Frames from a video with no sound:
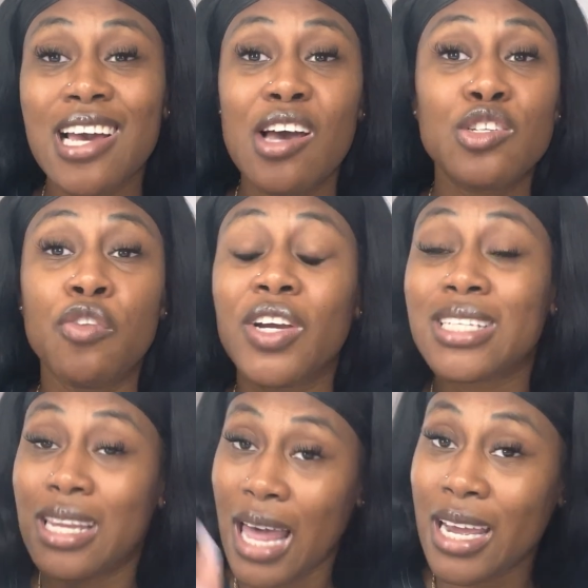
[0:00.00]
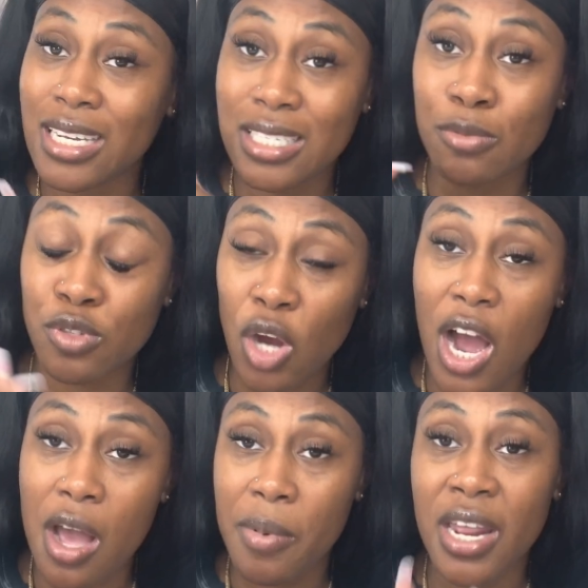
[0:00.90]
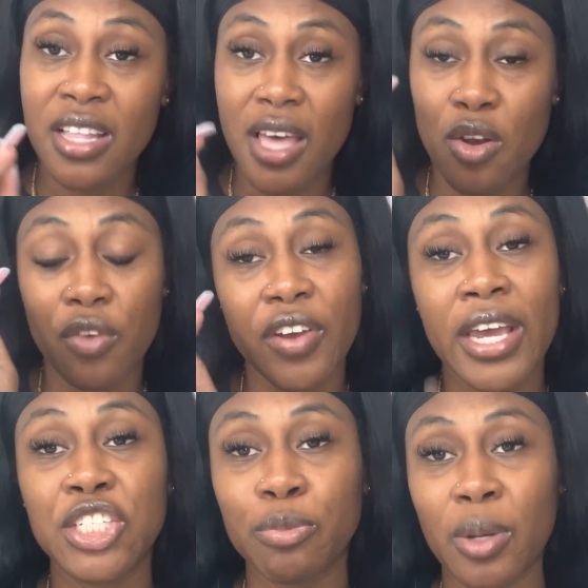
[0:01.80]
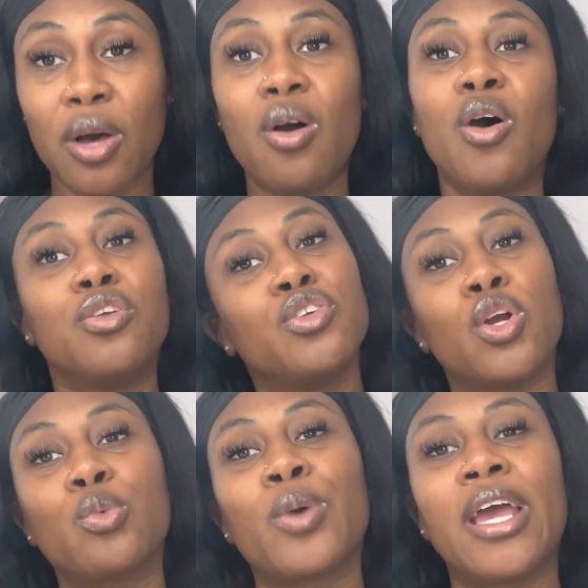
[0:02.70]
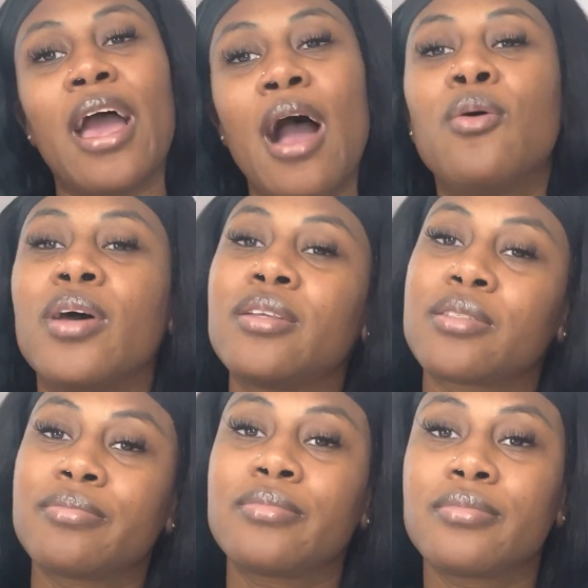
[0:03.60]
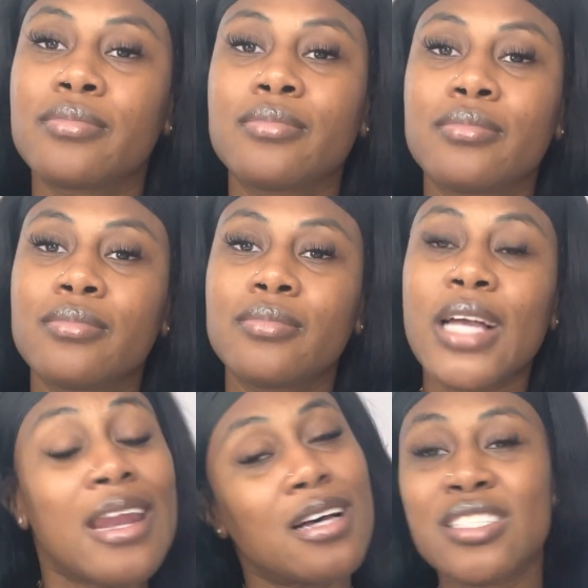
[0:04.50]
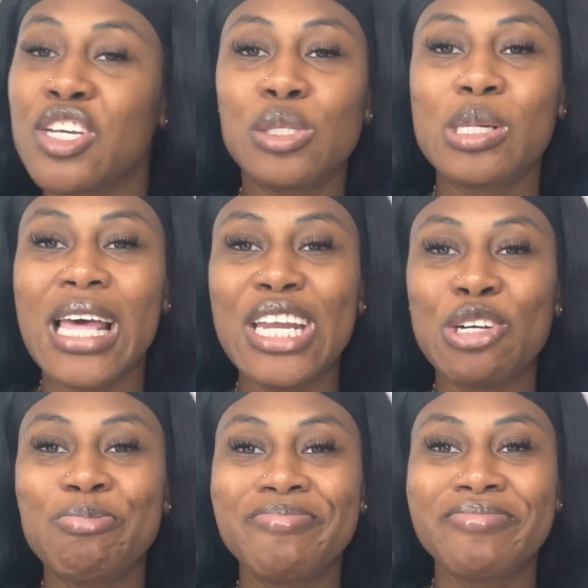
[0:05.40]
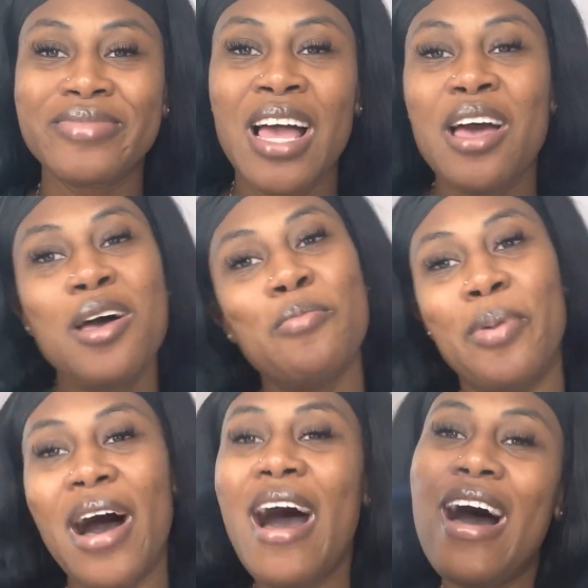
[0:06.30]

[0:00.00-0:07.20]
Don't forget to like, subscribe, and hit that notification bell on your way out. And I'll see you later. Bye.